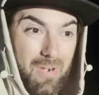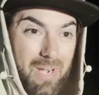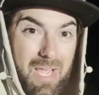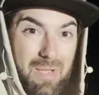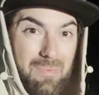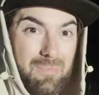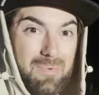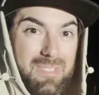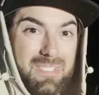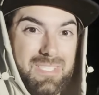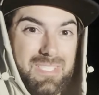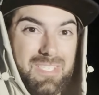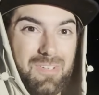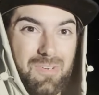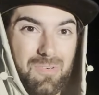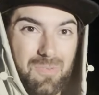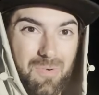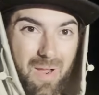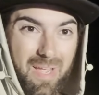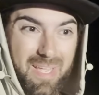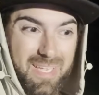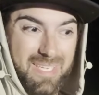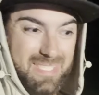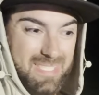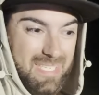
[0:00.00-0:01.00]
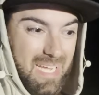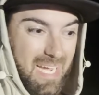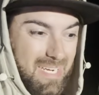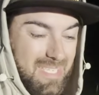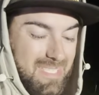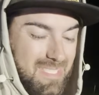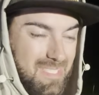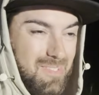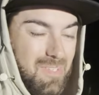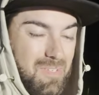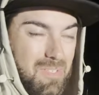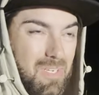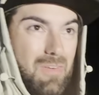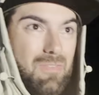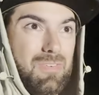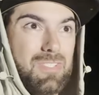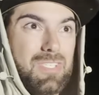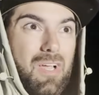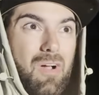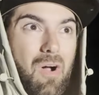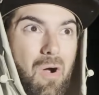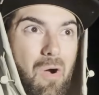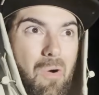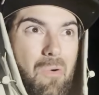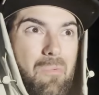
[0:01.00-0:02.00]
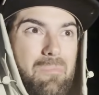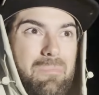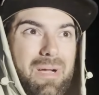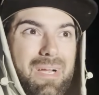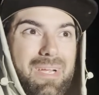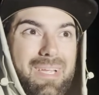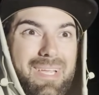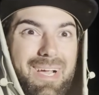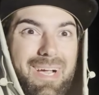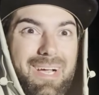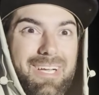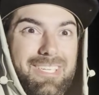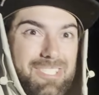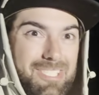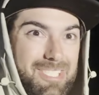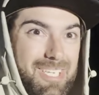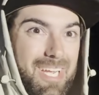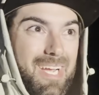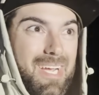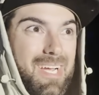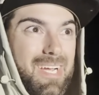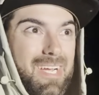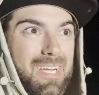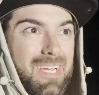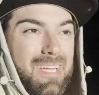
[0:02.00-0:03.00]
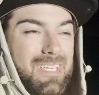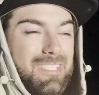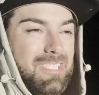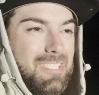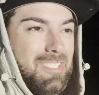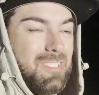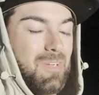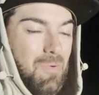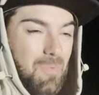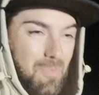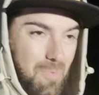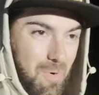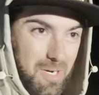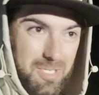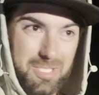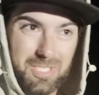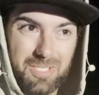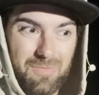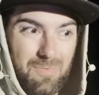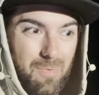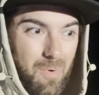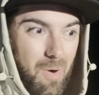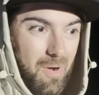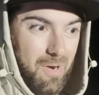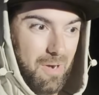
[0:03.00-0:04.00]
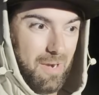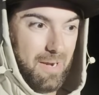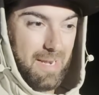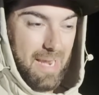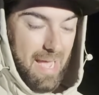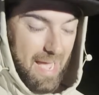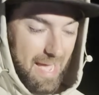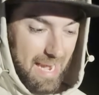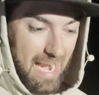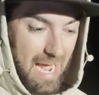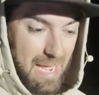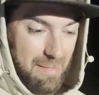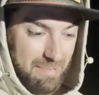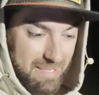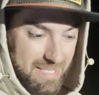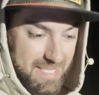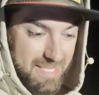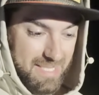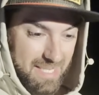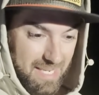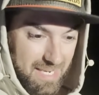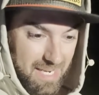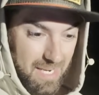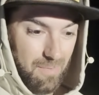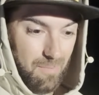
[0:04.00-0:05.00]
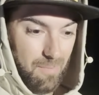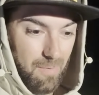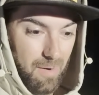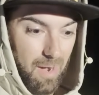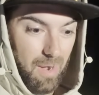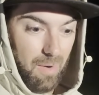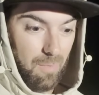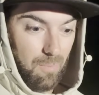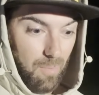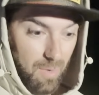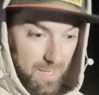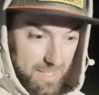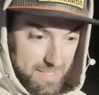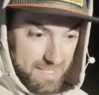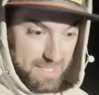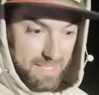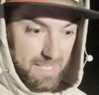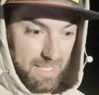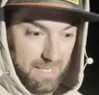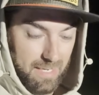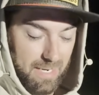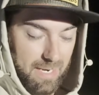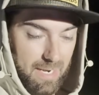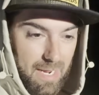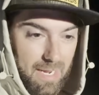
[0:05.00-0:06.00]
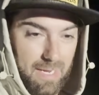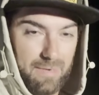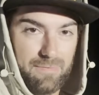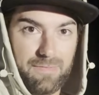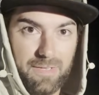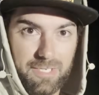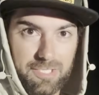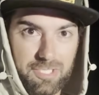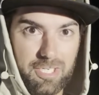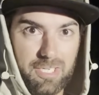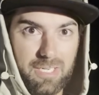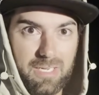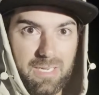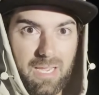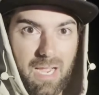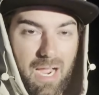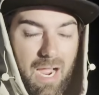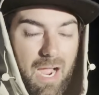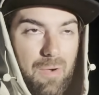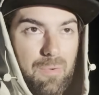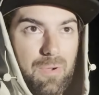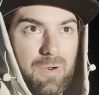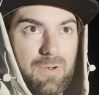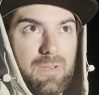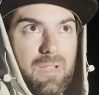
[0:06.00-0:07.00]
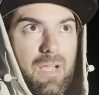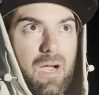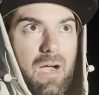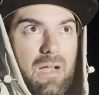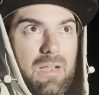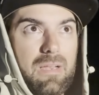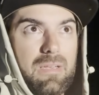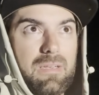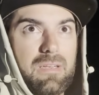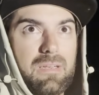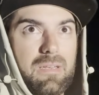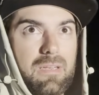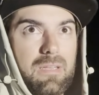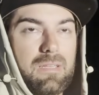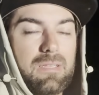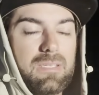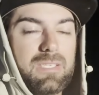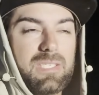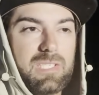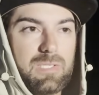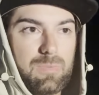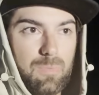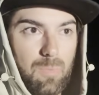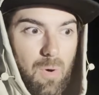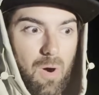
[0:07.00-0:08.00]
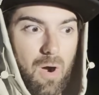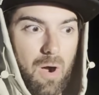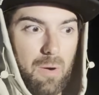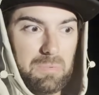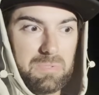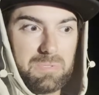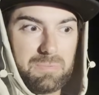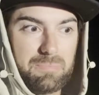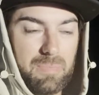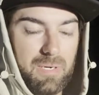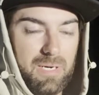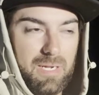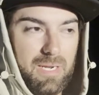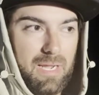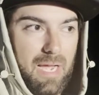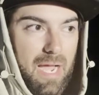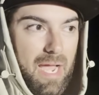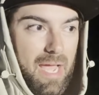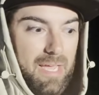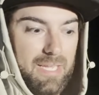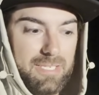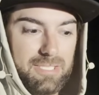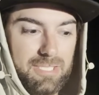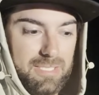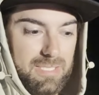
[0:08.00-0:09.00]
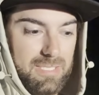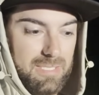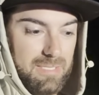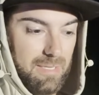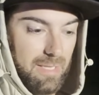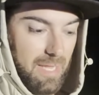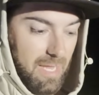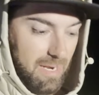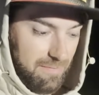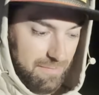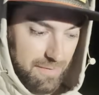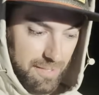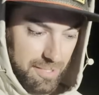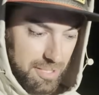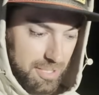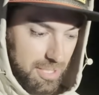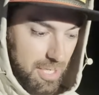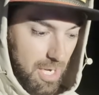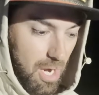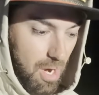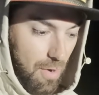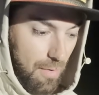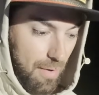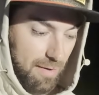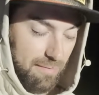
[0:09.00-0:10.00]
It was crazy. I just looked over, I was like, oh my gosh, just a rush of water. And had I been sitting where I was sitting at fishing, I would have gotten swamped, but I had just let a fish go.